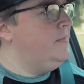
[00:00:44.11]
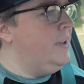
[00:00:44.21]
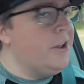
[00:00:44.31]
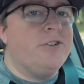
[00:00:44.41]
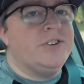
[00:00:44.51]

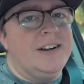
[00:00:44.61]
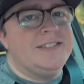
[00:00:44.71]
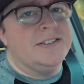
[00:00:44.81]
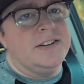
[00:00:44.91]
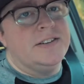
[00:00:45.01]

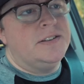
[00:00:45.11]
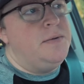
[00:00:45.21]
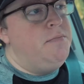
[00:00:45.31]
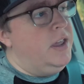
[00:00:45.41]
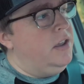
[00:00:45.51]
energizes us to
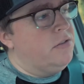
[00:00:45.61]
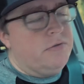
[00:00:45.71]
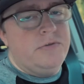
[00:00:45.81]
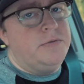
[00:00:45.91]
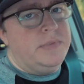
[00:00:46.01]
make it
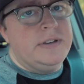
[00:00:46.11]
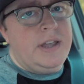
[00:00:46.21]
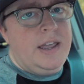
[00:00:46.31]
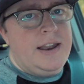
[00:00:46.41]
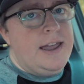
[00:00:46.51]
through the mundane